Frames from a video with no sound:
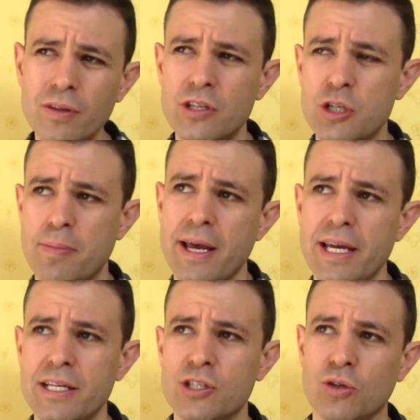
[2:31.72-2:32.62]

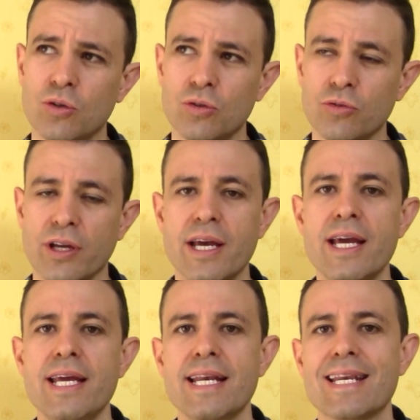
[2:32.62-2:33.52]
Japan is called
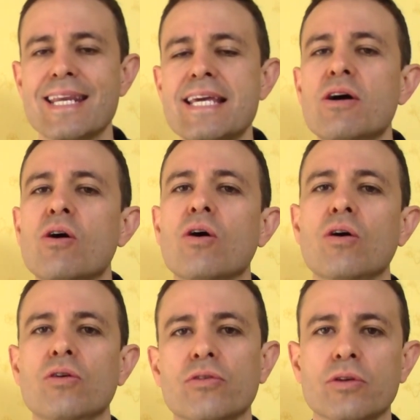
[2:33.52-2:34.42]

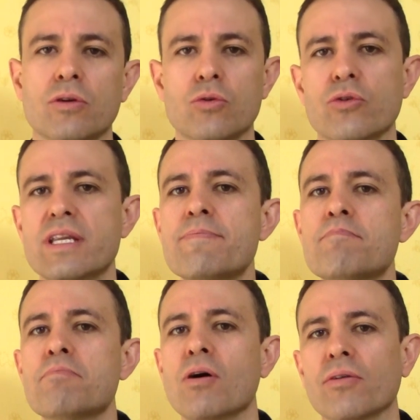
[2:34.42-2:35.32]
Nihon or
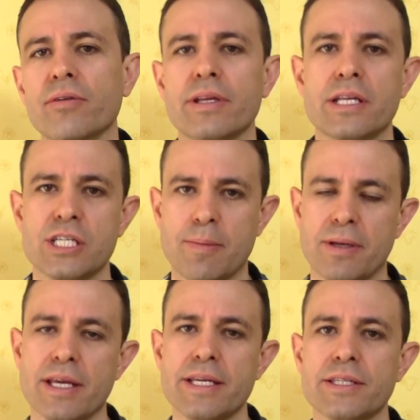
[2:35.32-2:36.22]
Nippon in
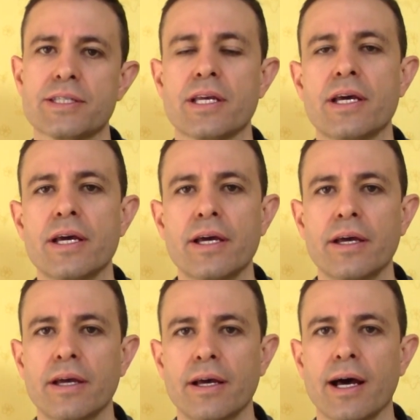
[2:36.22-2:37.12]
Japanese.
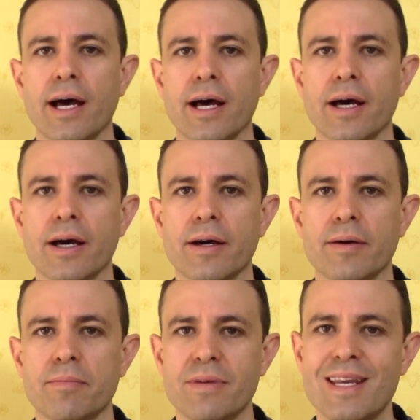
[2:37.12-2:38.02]

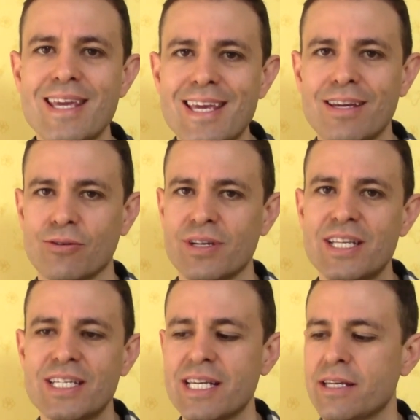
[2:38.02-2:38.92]
Ni or
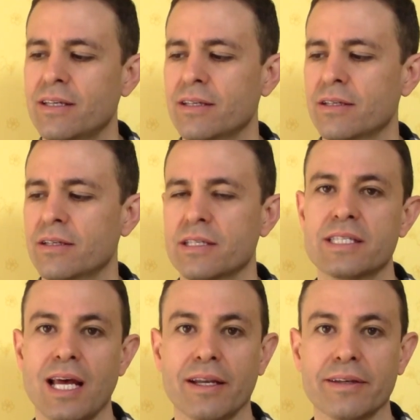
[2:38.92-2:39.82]
nichi,
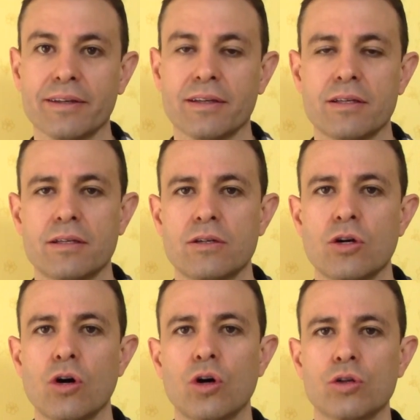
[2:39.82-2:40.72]
sun,
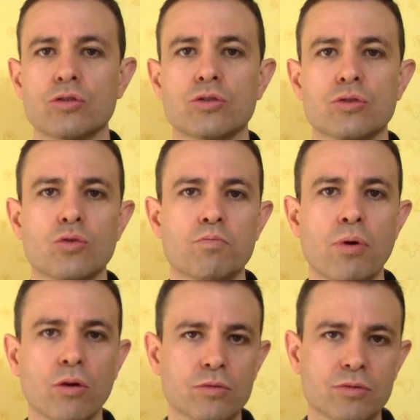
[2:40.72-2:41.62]
hon,
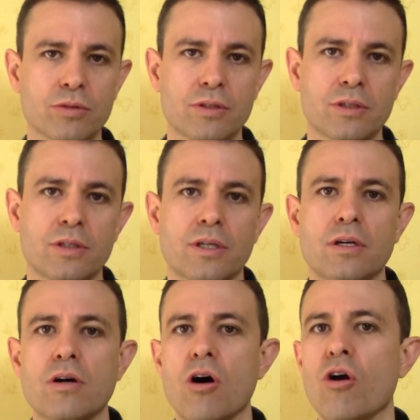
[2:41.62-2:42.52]
pon,
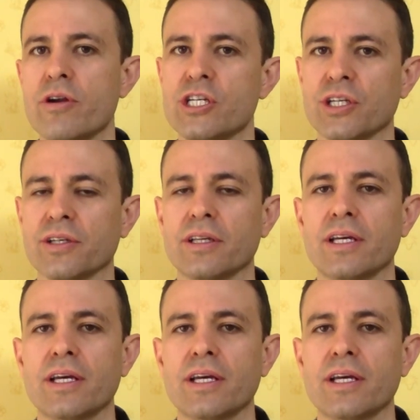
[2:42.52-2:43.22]
origin.